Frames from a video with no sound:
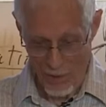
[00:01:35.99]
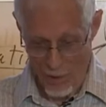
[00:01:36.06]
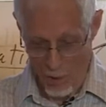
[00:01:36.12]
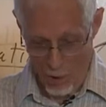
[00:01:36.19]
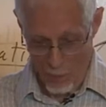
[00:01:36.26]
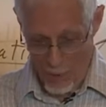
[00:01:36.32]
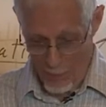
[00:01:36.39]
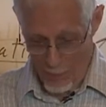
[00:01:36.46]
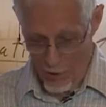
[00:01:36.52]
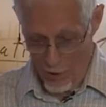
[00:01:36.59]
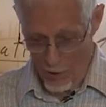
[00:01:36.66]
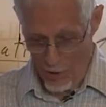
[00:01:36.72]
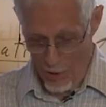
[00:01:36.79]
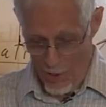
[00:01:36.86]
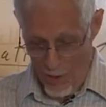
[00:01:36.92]
Or maybe
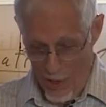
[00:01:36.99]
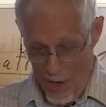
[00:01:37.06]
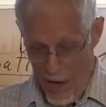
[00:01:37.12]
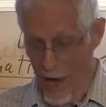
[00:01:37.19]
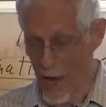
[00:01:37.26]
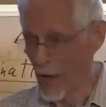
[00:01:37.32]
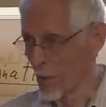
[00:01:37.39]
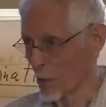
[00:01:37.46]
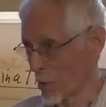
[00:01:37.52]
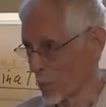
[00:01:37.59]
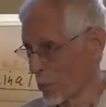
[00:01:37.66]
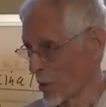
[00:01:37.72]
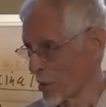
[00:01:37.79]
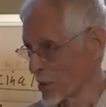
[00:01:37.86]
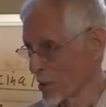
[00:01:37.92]
you're an angry
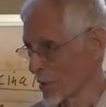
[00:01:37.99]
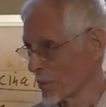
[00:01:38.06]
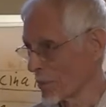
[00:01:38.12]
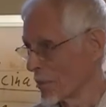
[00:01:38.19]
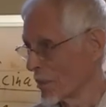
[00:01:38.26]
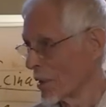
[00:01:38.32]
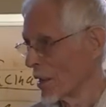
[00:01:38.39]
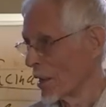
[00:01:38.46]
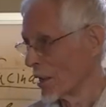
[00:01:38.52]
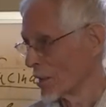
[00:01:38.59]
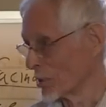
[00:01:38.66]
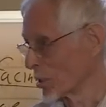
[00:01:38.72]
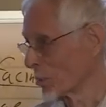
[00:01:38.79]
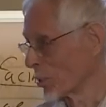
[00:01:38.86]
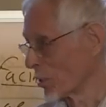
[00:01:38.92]
person as
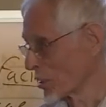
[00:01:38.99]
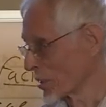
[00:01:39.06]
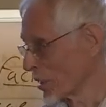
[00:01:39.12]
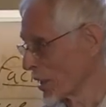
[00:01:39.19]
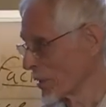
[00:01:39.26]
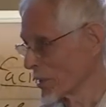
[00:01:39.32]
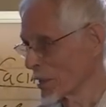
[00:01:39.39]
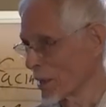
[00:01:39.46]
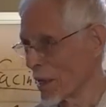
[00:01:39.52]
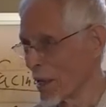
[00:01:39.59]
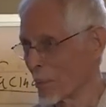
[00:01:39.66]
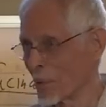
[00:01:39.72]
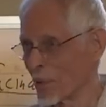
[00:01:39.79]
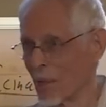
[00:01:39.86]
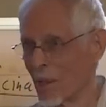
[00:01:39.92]
your personality
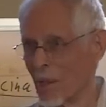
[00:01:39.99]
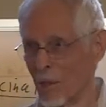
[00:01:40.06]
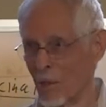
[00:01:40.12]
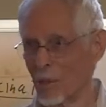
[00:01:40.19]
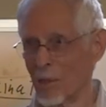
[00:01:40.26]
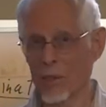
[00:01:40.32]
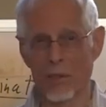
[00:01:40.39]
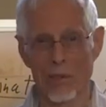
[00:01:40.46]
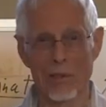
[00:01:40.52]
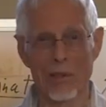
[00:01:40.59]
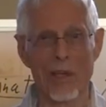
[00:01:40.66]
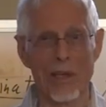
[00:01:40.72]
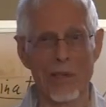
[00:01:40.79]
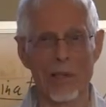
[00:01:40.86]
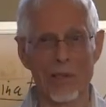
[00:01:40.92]
type. You just are
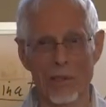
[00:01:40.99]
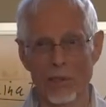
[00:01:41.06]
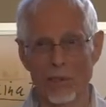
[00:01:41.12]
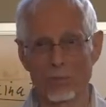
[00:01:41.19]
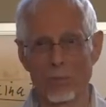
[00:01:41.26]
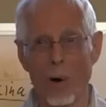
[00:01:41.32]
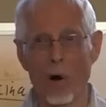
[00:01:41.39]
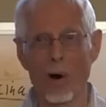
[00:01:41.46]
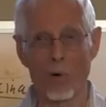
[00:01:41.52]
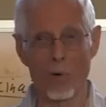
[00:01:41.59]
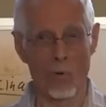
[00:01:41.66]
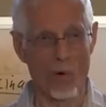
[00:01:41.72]
in a small